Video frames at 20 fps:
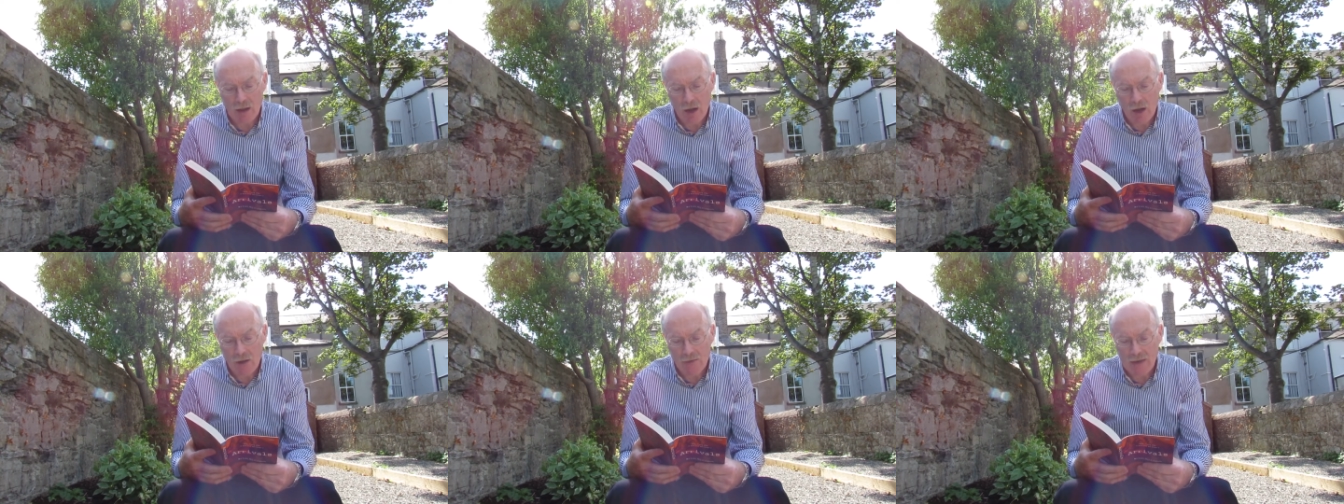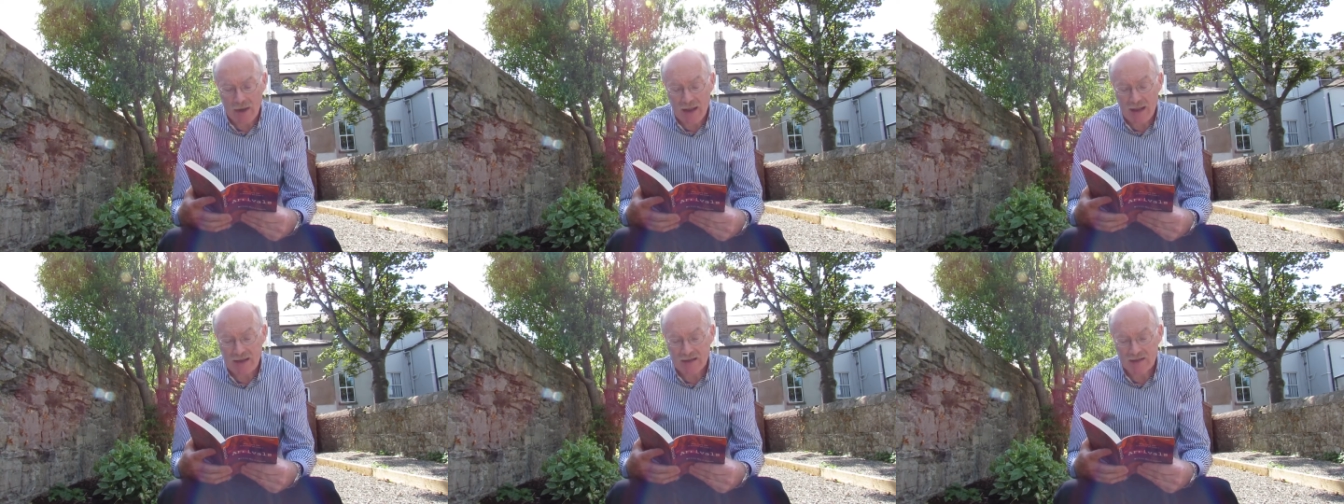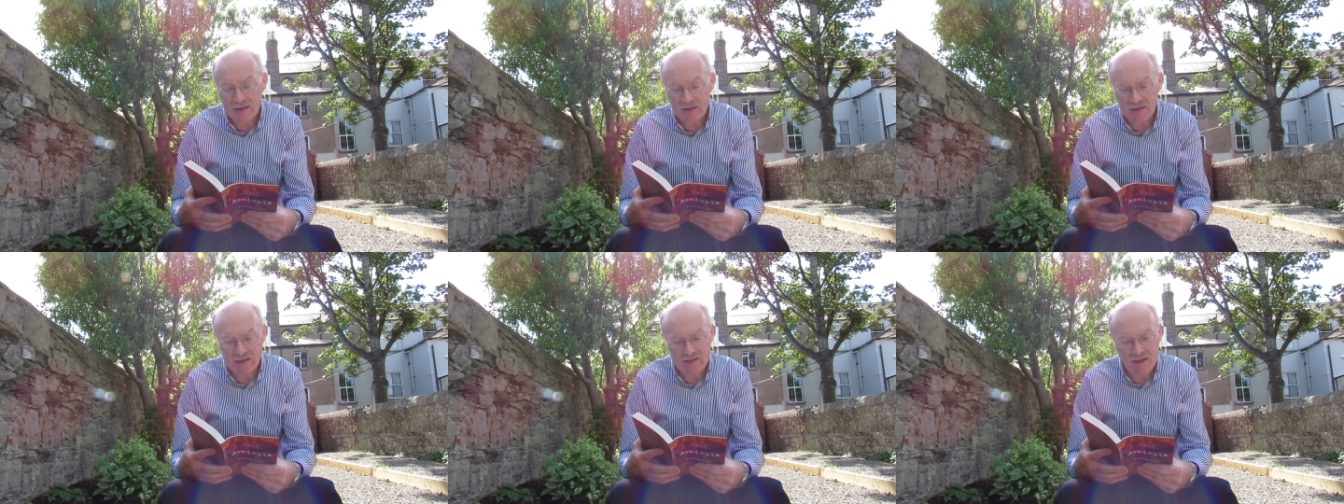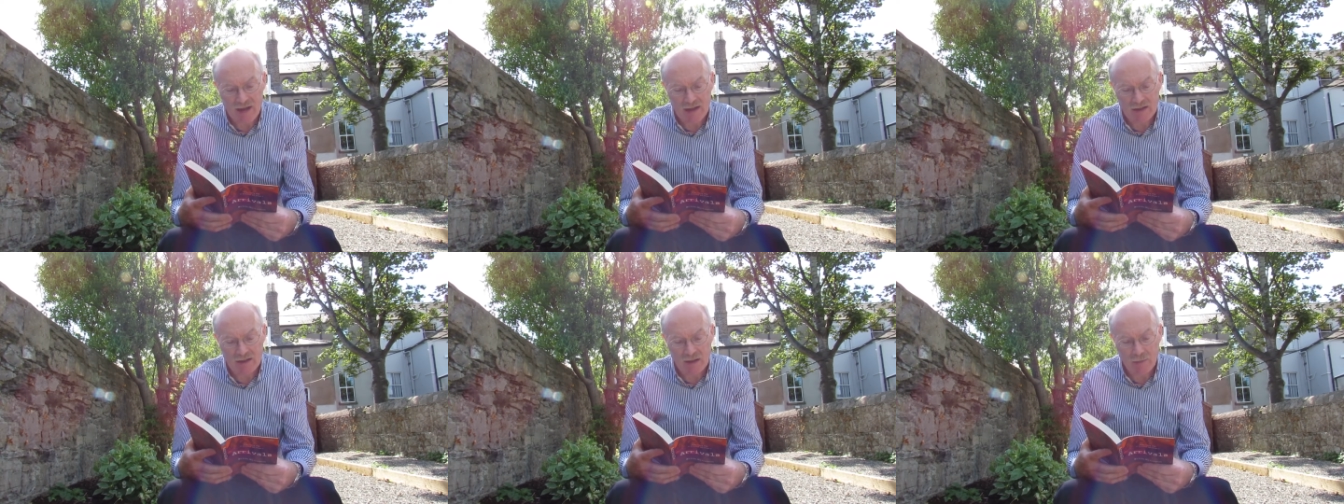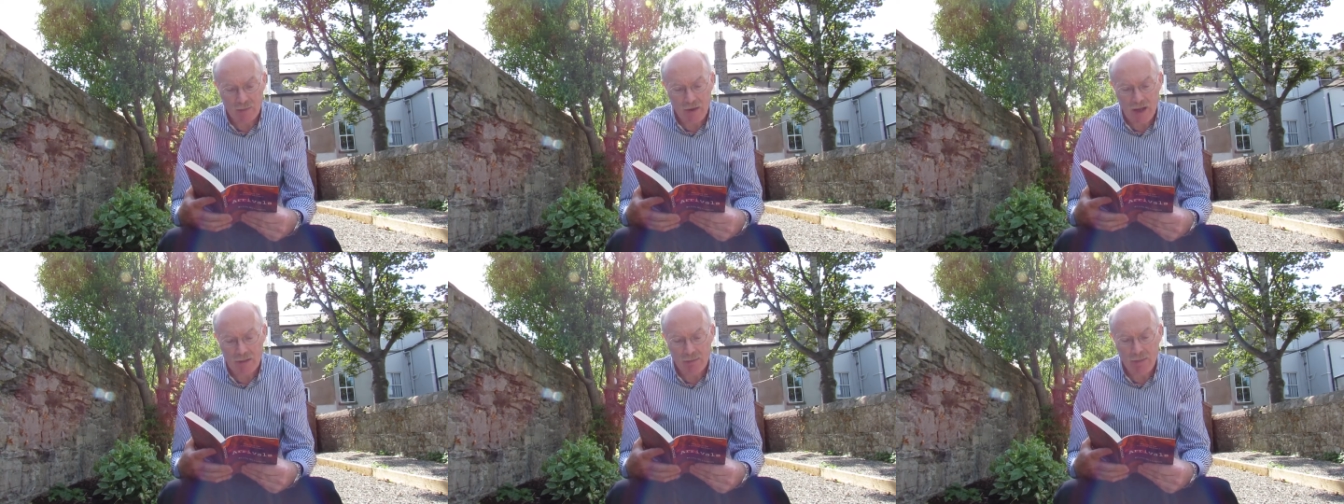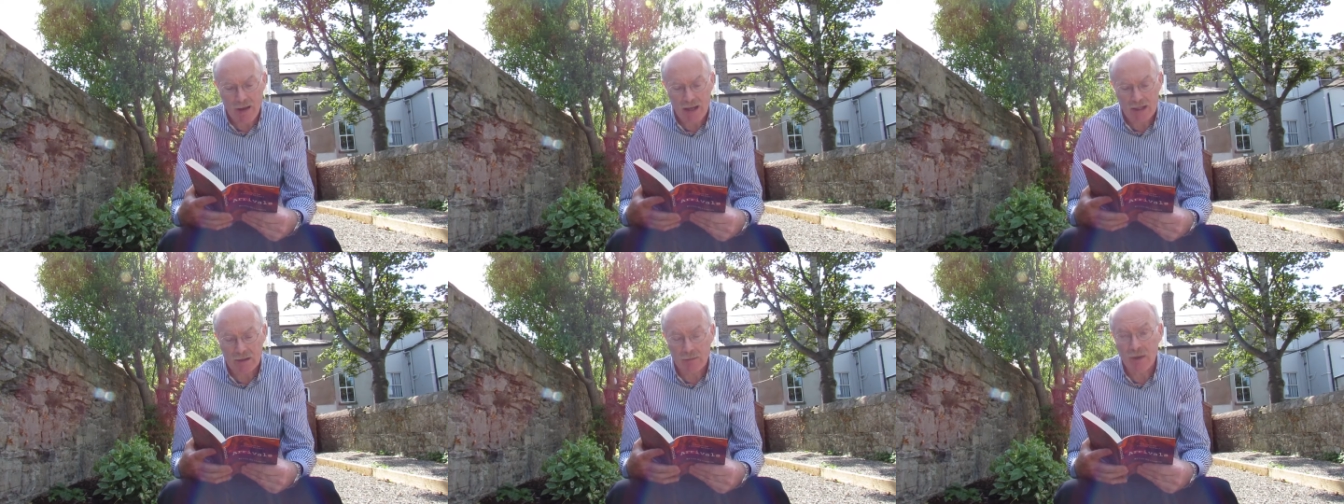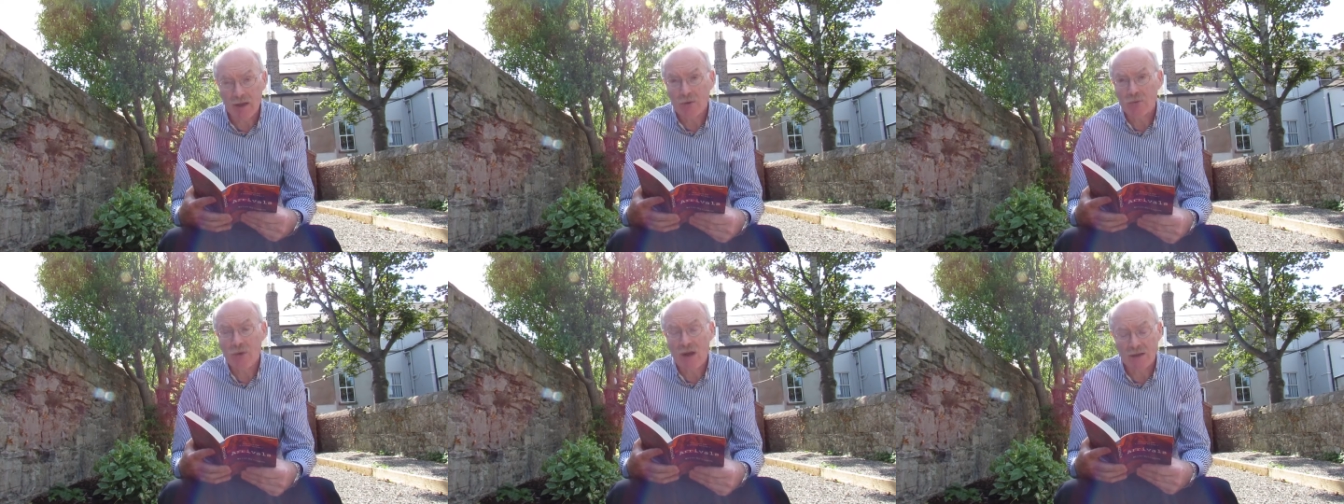on the lakeside estate that Brent Packham
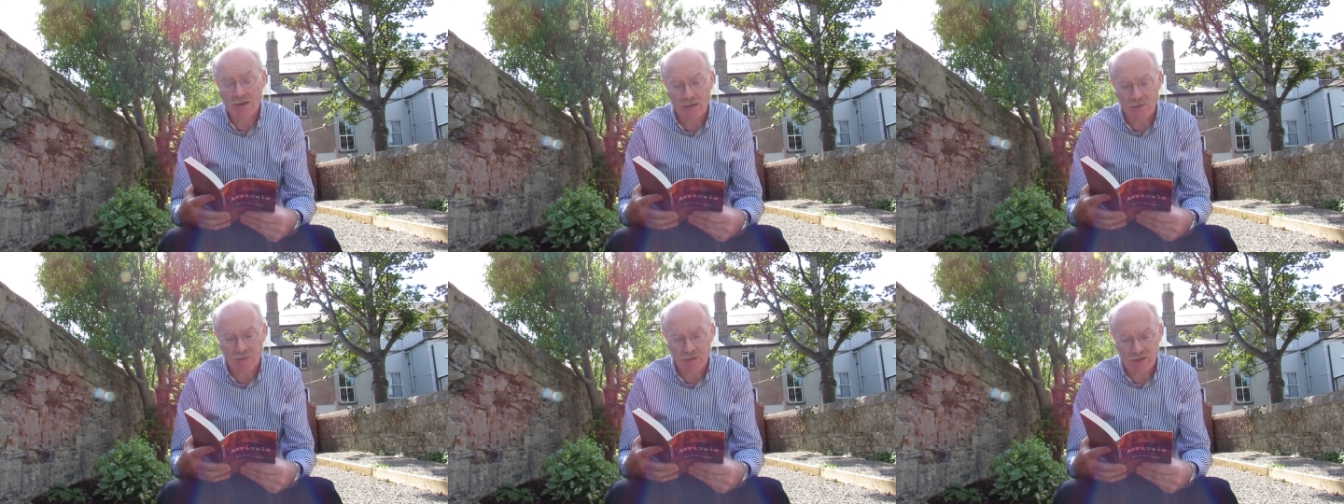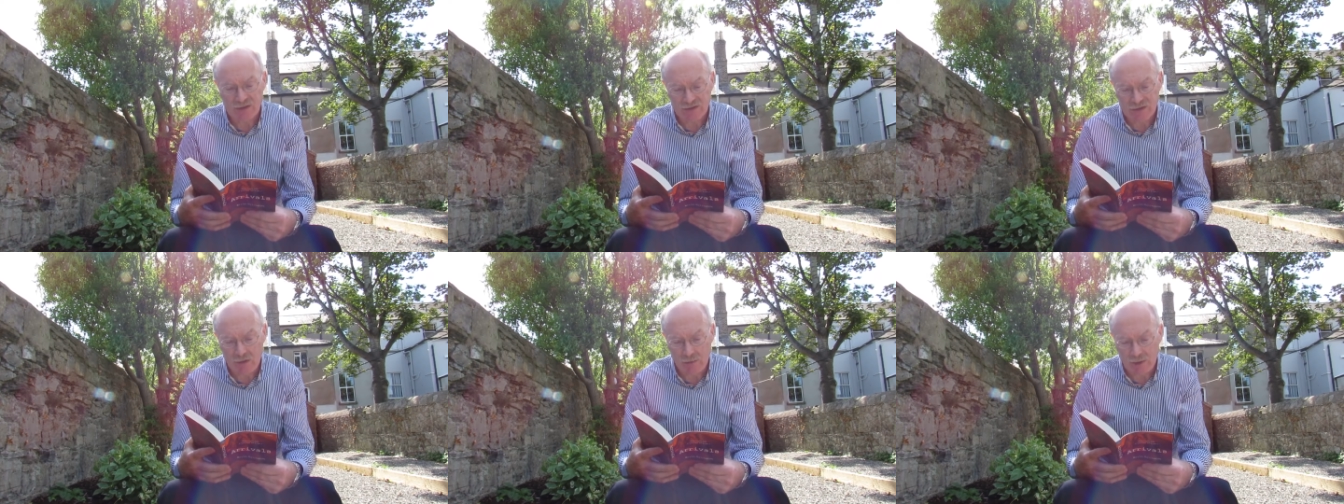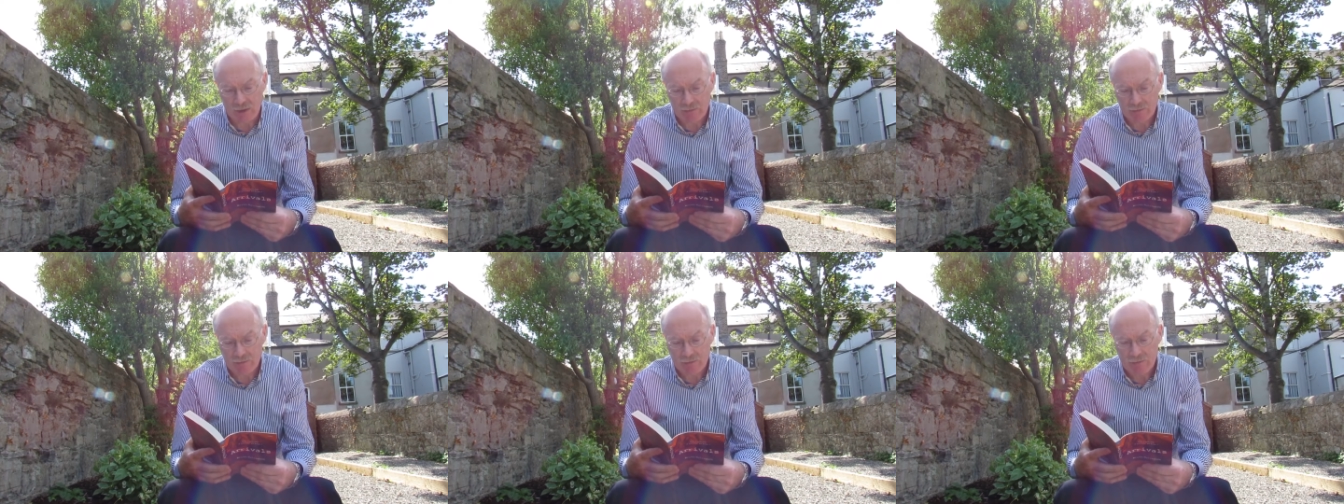had rented for the summer.